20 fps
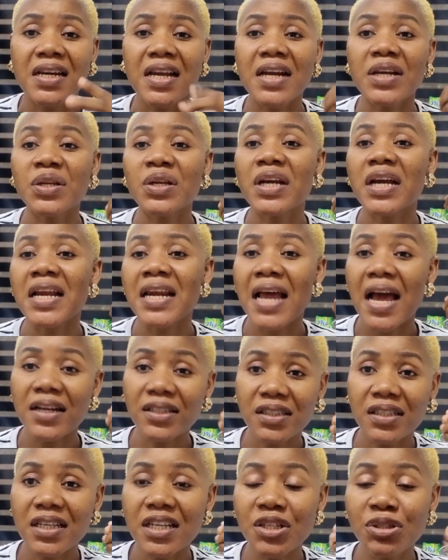that you can
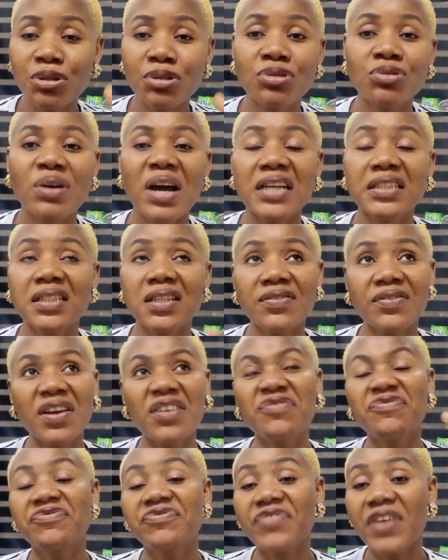actually use to
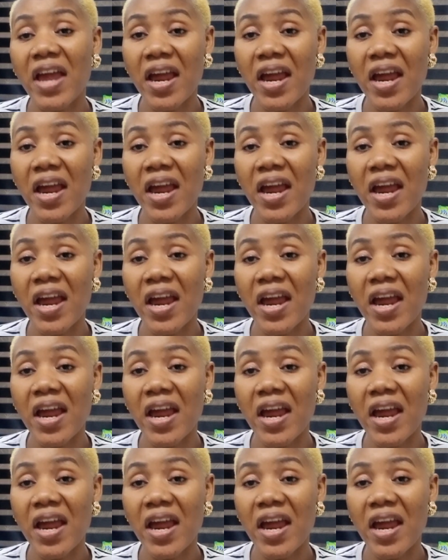achieve a